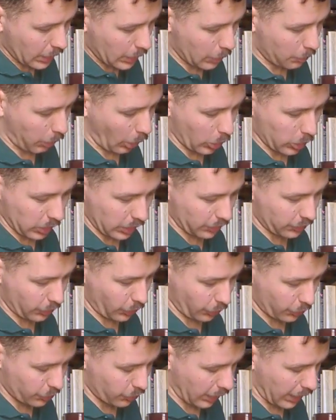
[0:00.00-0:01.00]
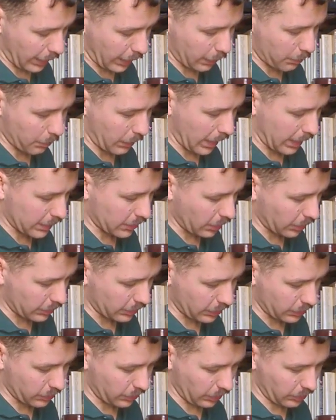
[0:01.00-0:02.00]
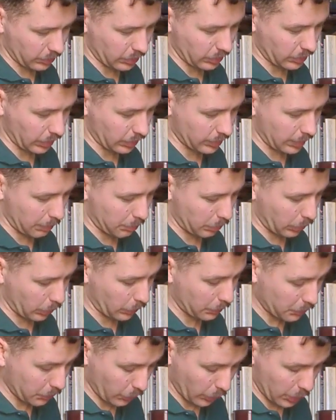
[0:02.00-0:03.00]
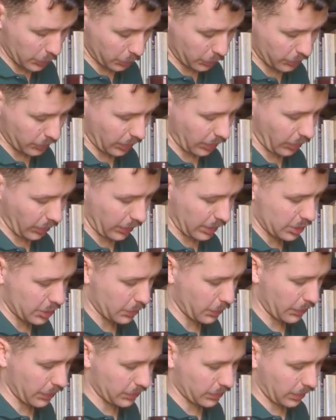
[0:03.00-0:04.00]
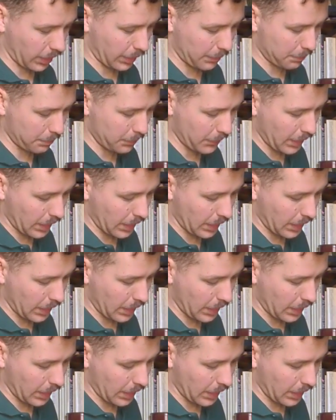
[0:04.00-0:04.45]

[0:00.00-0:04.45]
The bottle is an Australian-made 1960s example, which was still on issue at the time.